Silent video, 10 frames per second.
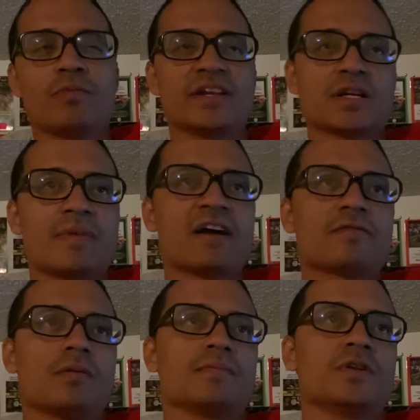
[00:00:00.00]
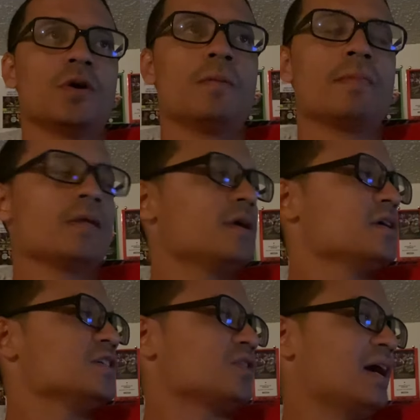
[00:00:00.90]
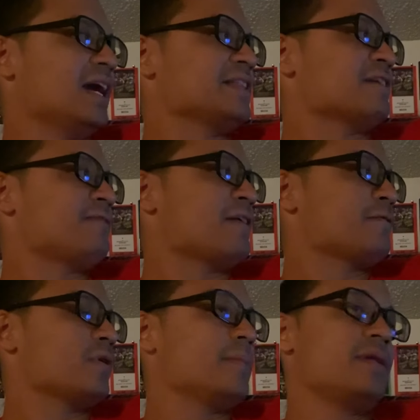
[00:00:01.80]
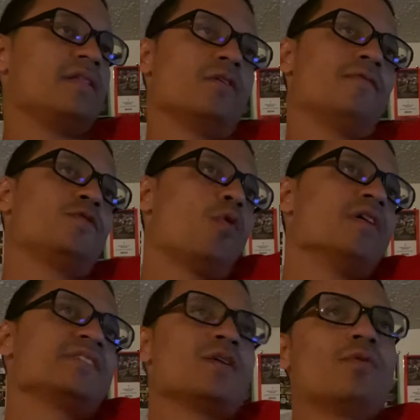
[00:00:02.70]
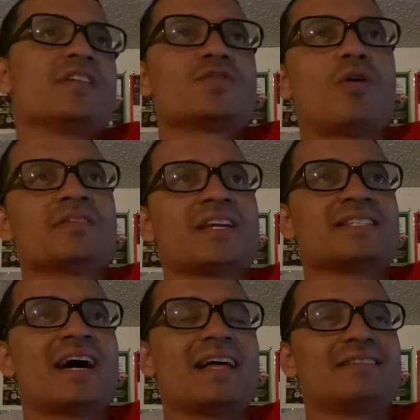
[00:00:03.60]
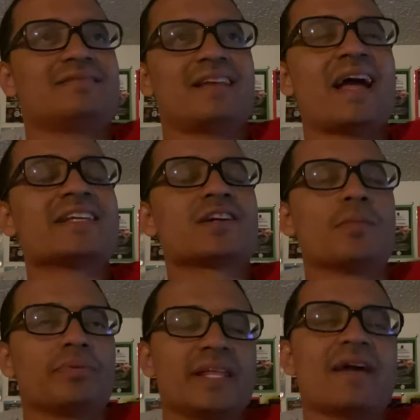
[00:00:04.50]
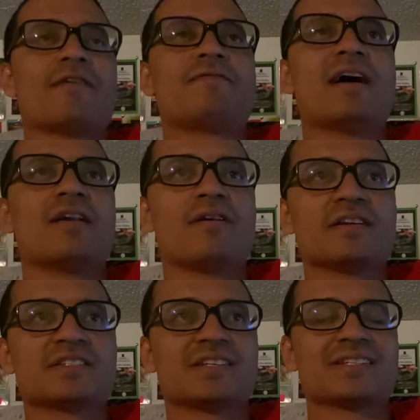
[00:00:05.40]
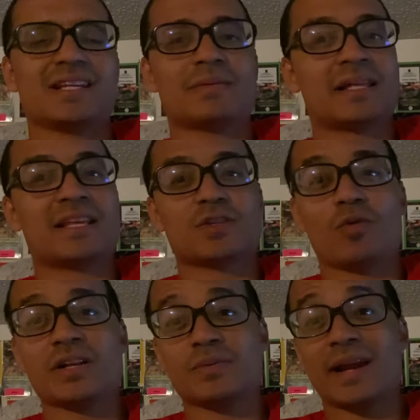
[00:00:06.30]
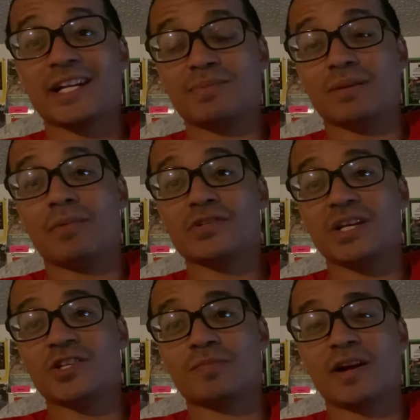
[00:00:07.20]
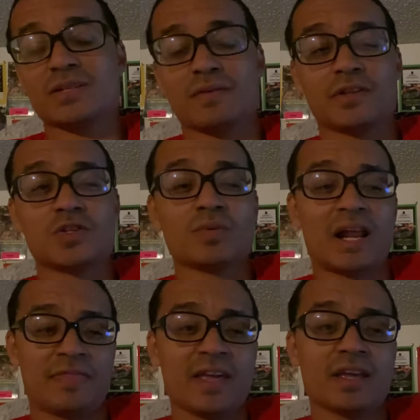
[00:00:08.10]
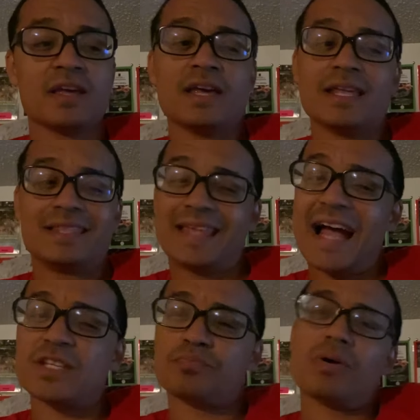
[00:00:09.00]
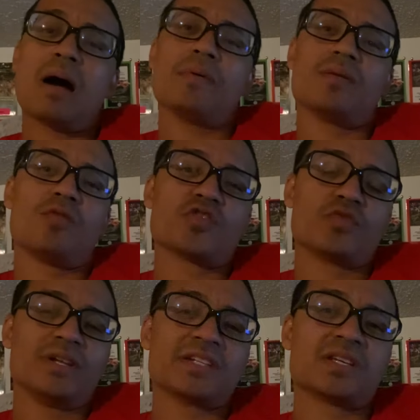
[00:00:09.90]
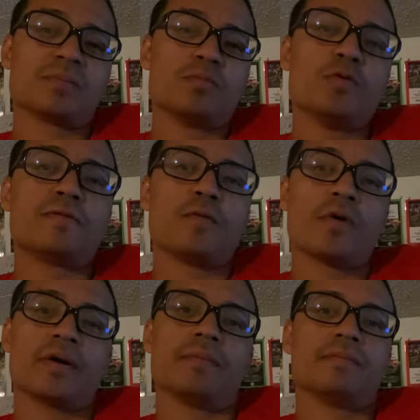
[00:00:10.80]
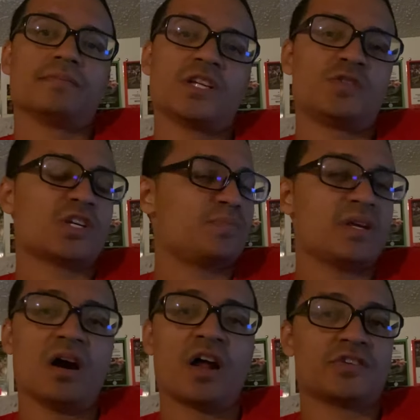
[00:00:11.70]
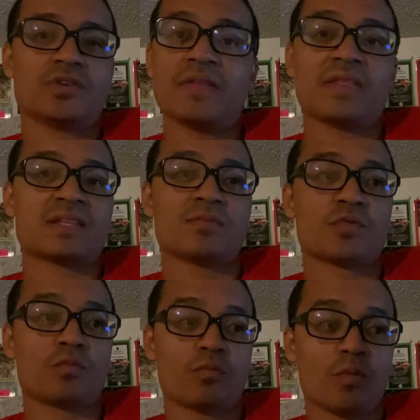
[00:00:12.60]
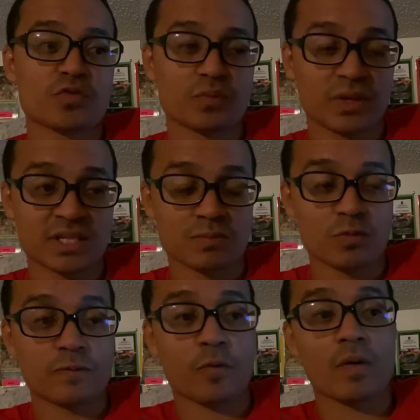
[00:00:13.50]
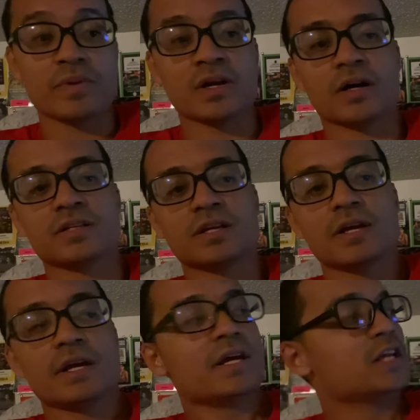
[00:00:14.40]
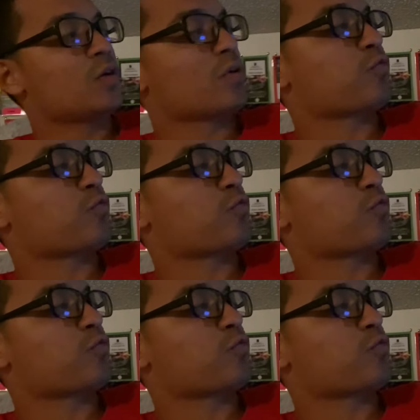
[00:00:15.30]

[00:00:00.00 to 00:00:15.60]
what he's come back from, you know? So I like that fight for him. And then, you know, if Duarte wins, Duarte's not as complete of a fighter as Sims, I think Duarte would actually be the much easier matchup of the two. But I think that's probably the most realistic move for him. Just being honest with you, I think that's the most realistic move for him because, you know, with